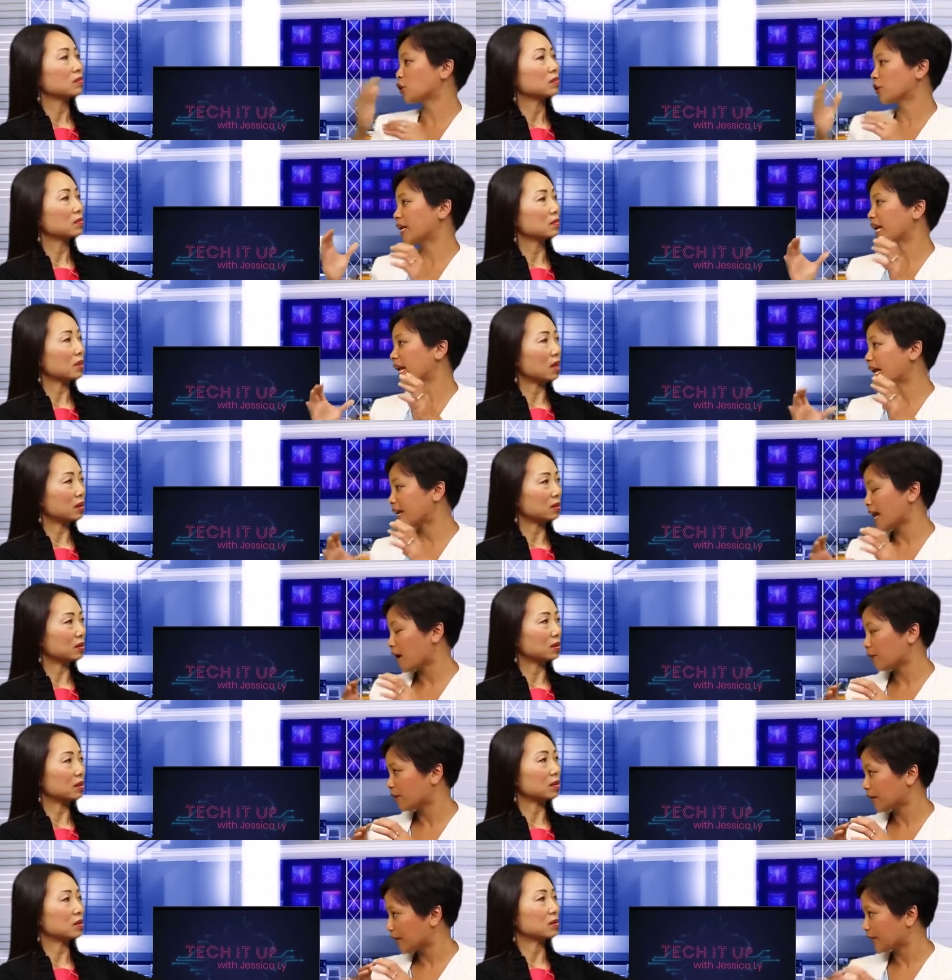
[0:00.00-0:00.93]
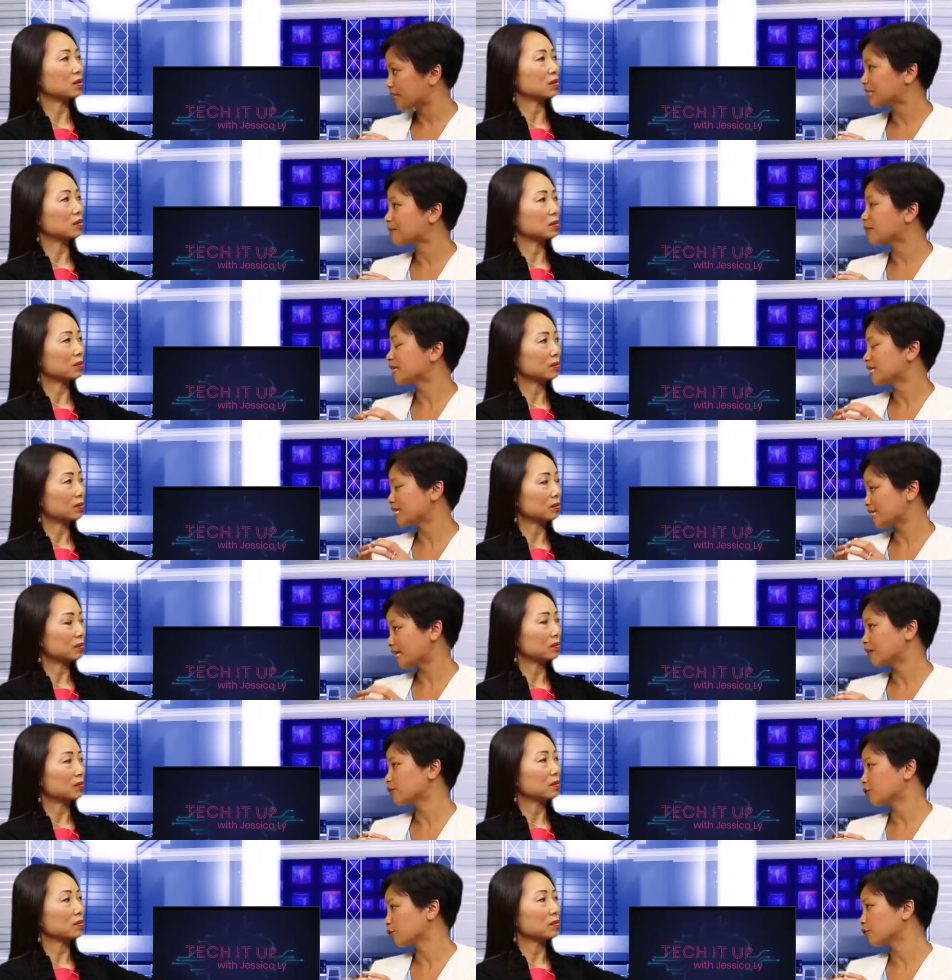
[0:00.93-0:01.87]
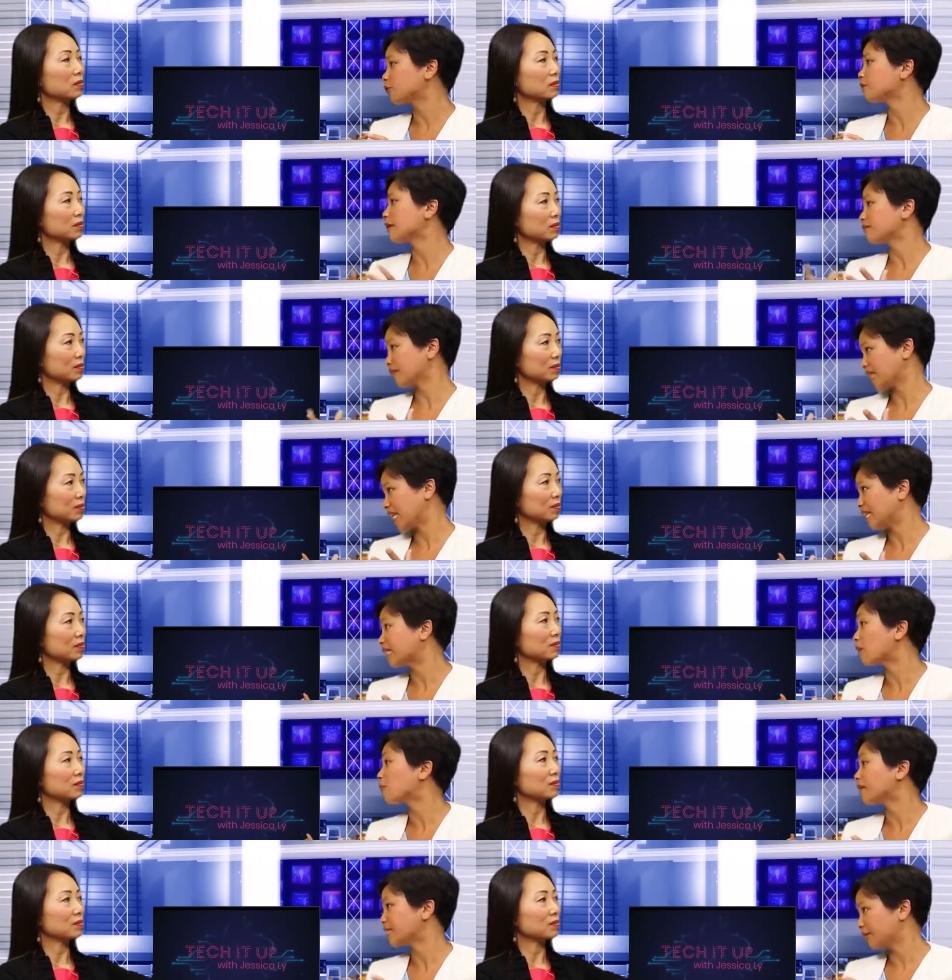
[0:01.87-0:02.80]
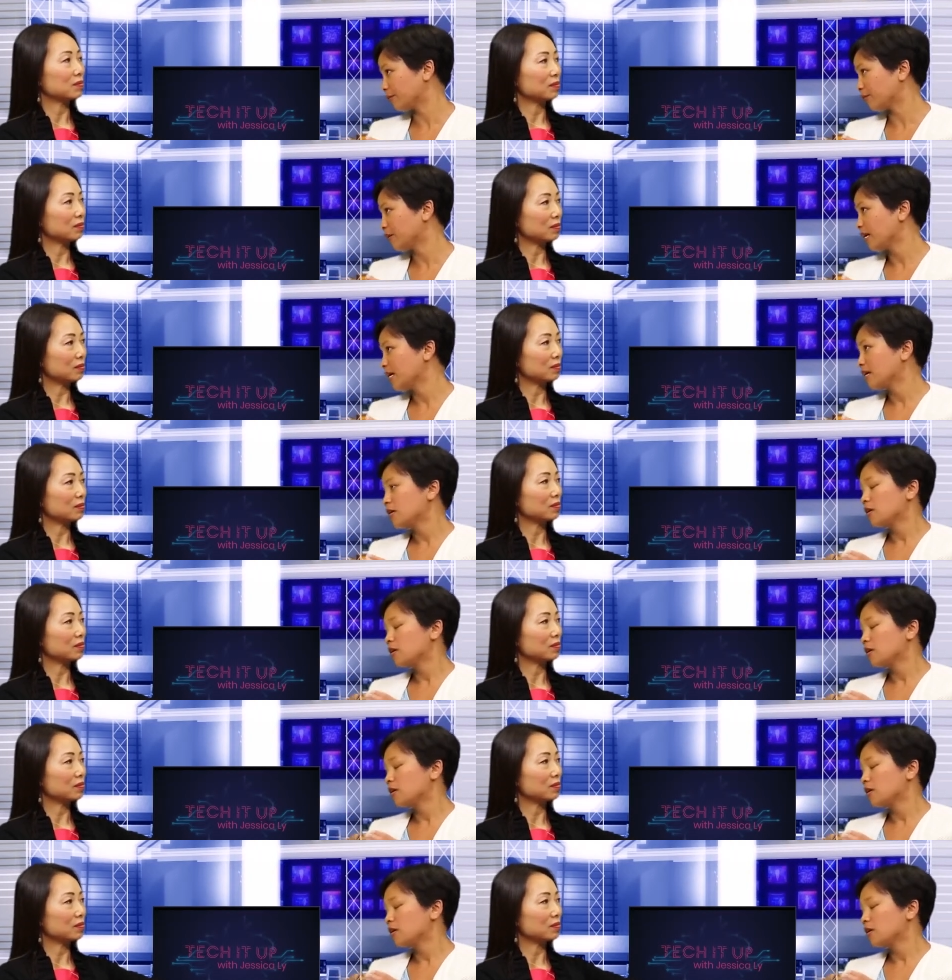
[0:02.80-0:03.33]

Speaker 1: journey I and see. how the customer is centered to everything that we do.